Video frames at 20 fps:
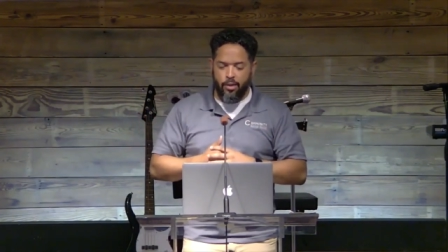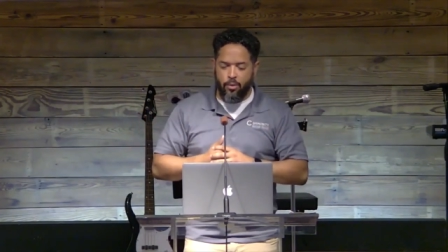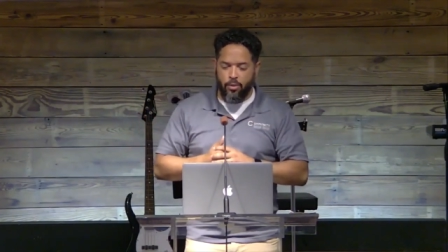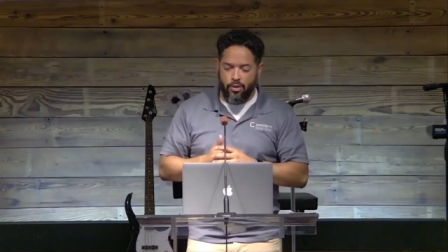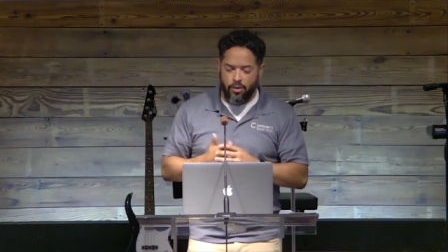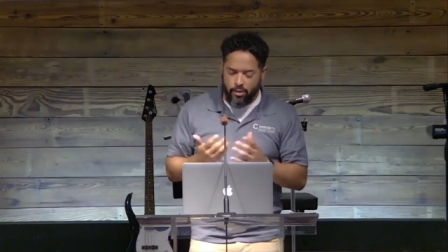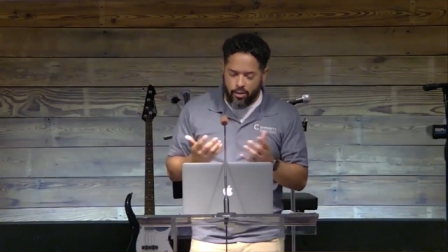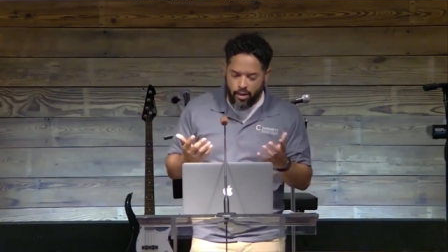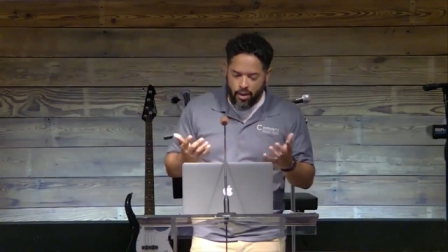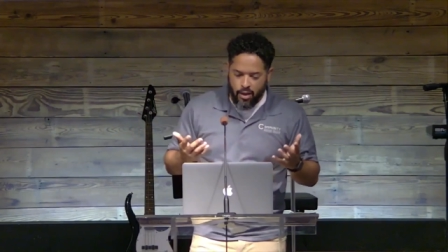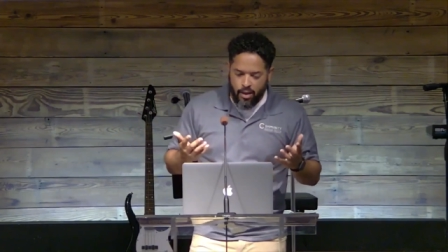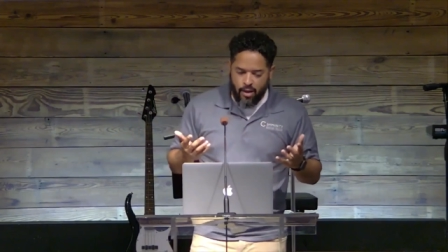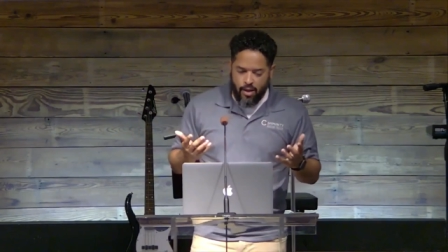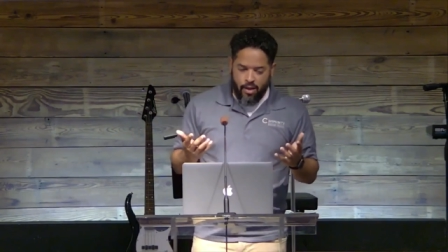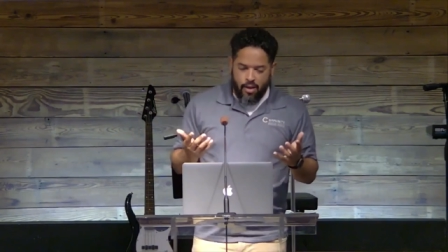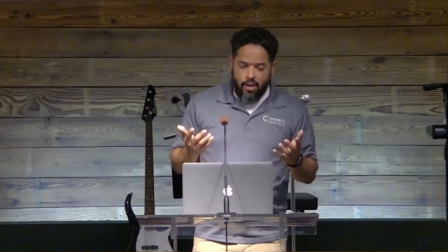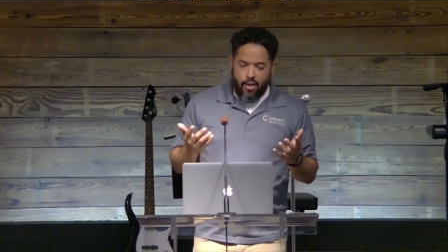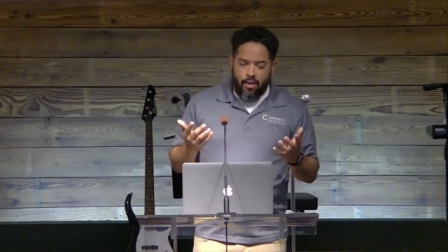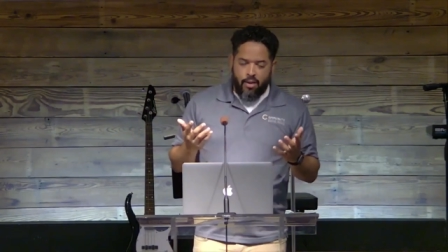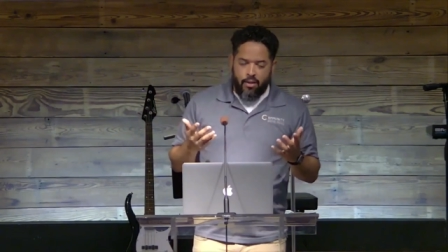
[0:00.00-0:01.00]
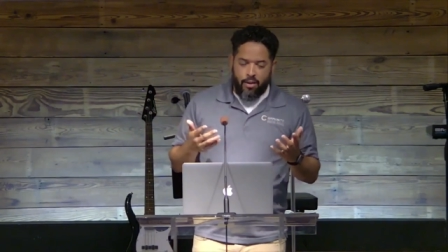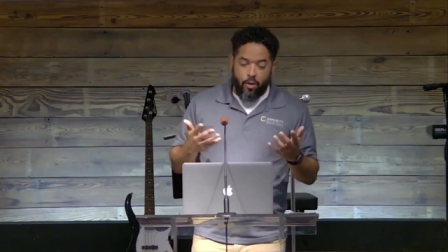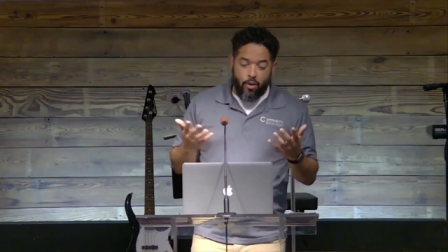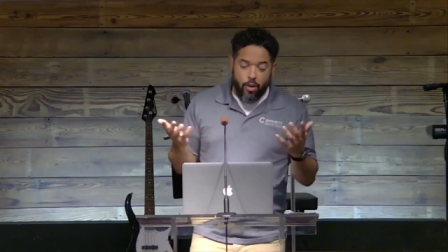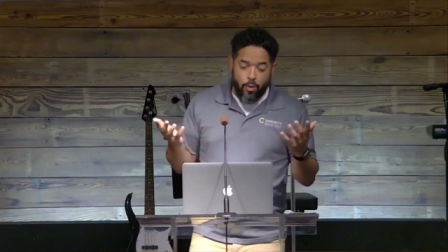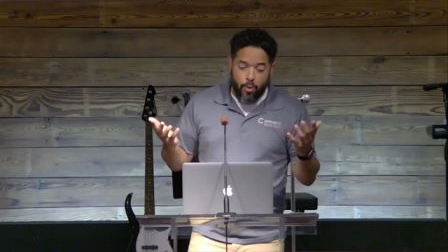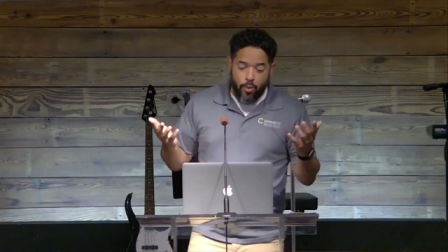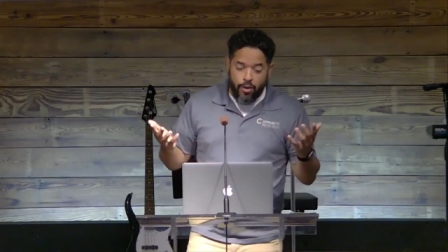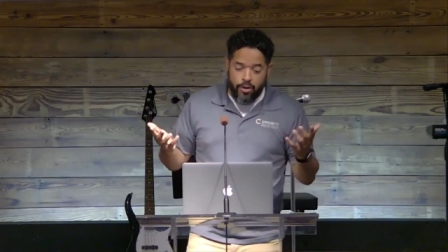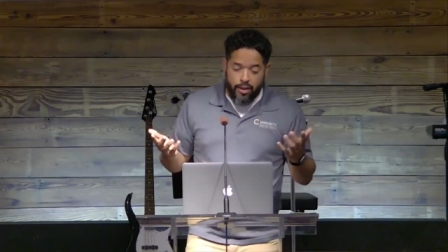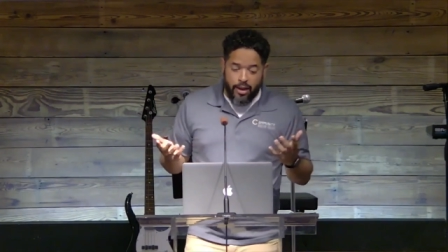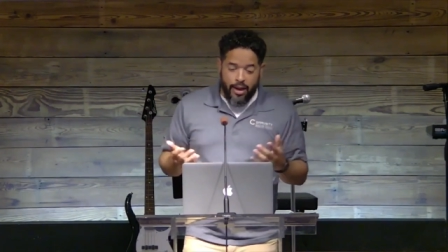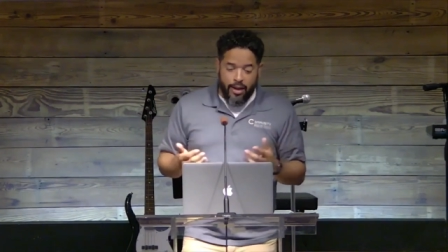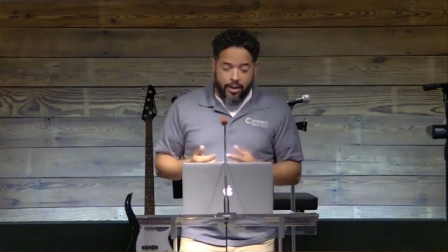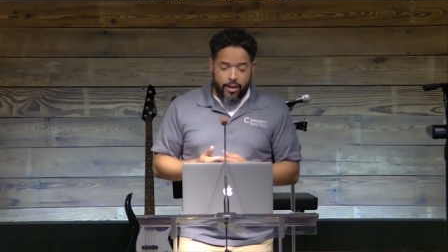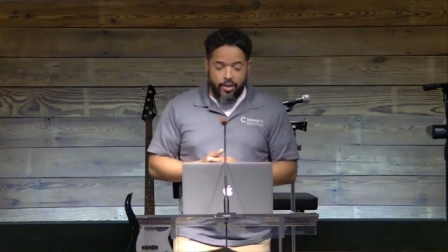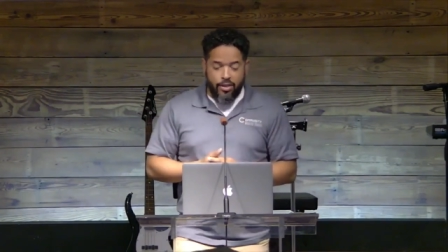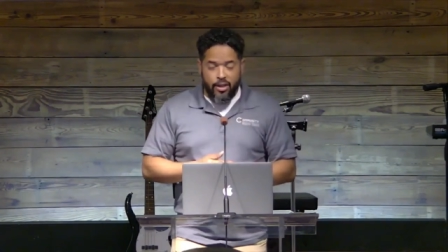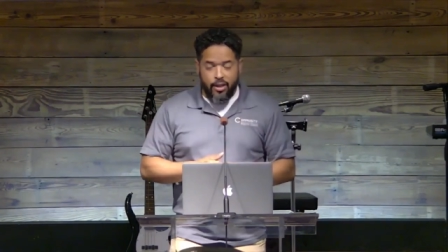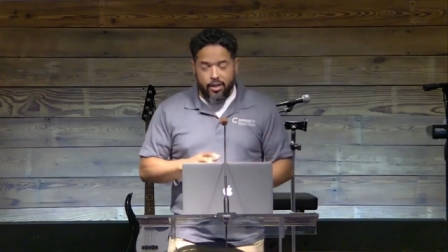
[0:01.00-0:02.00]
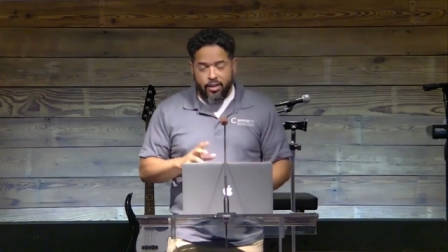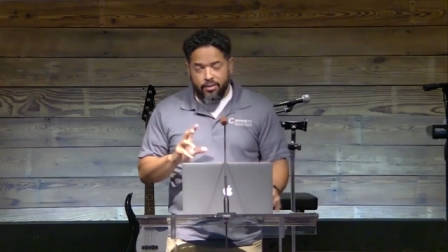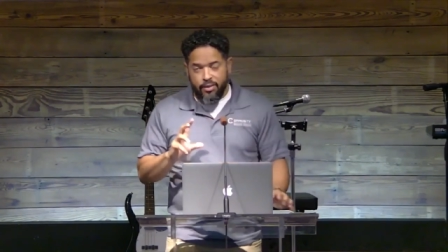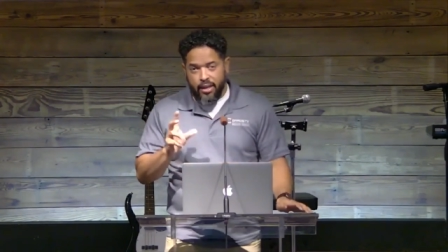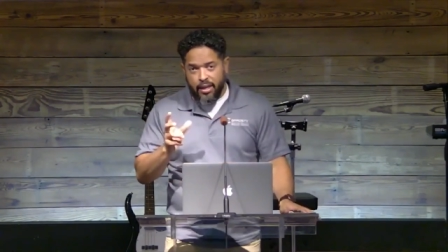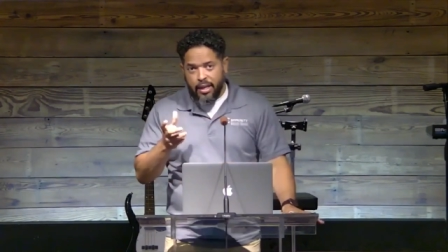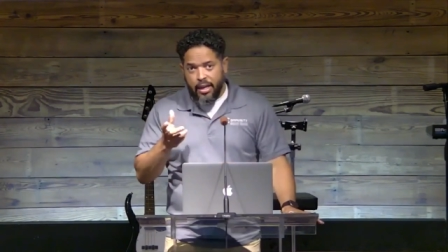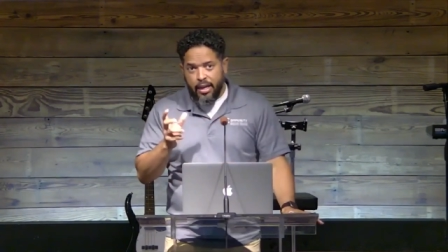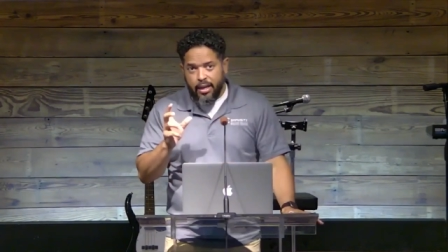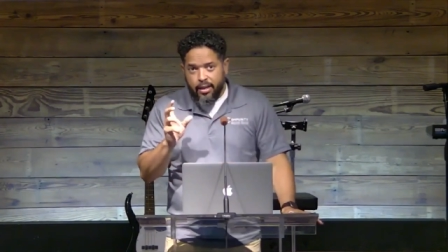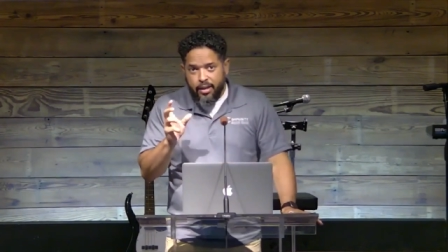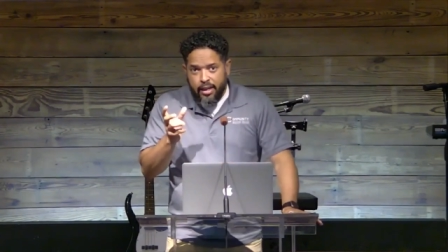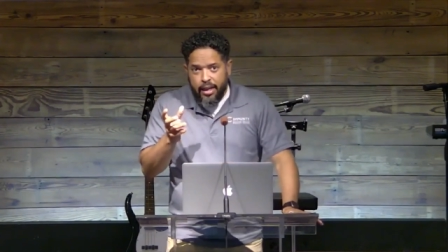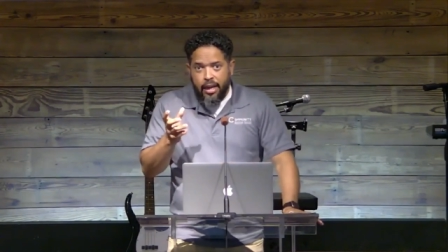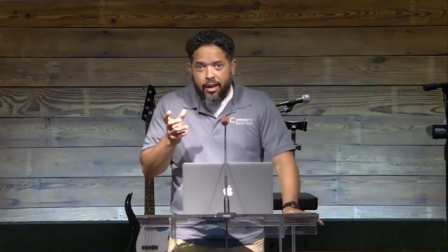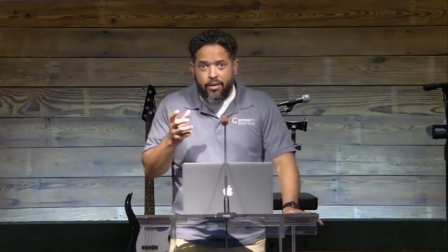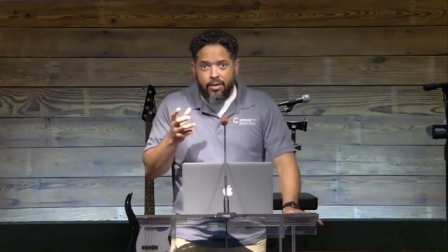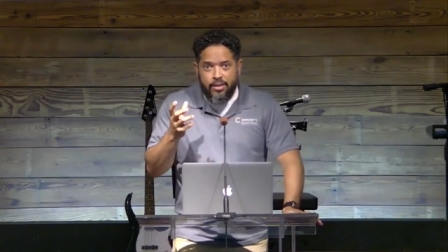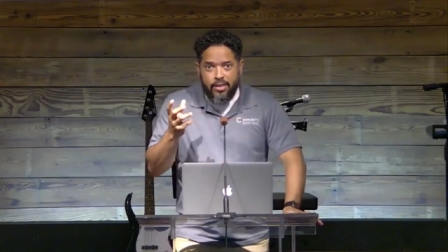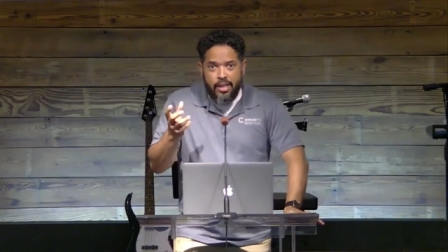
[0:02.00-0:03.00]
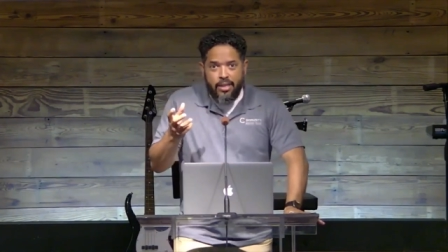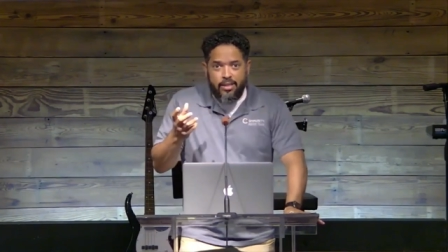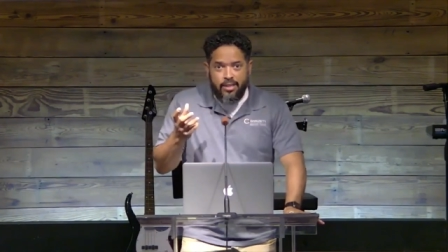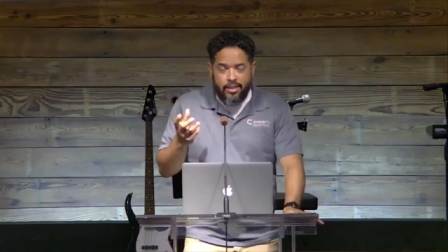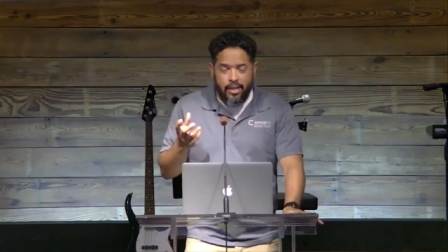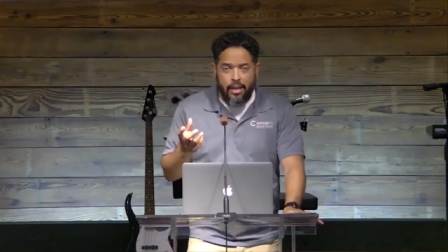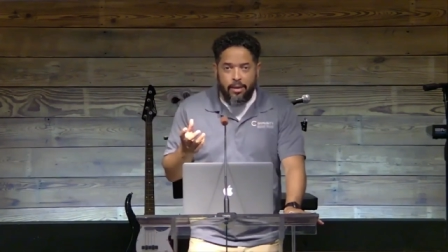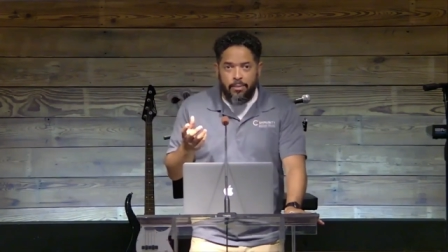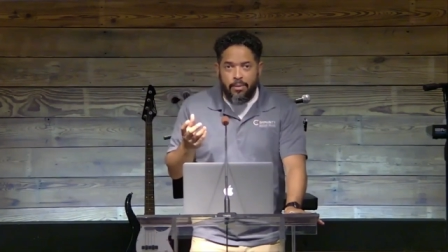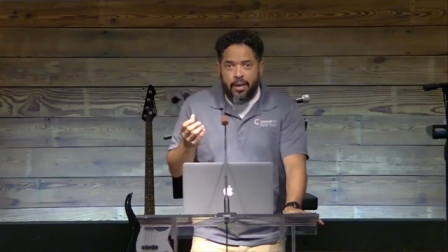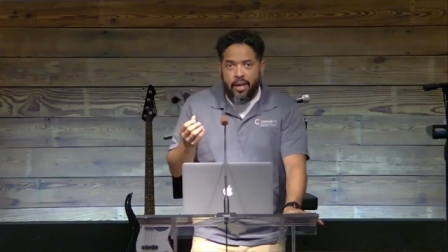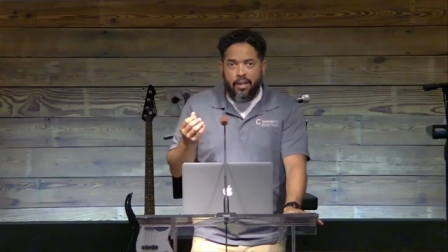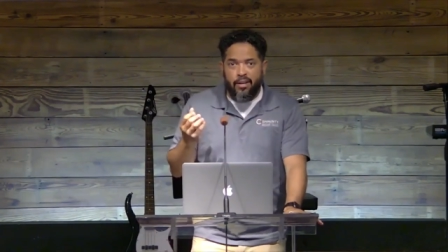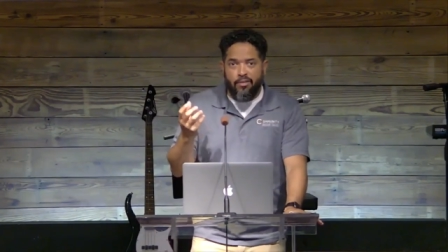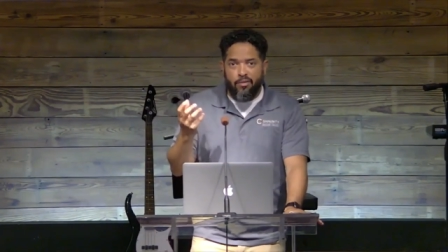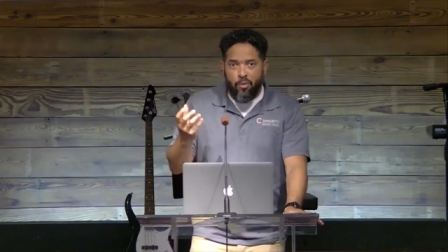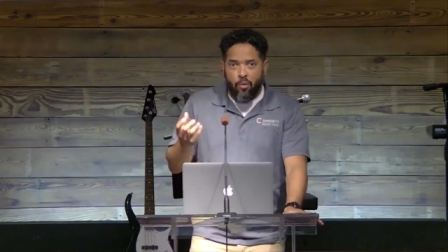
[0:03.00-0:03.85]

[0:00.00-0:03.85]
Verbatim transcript: Well, the only word that I could think of that kind of carries that same kind of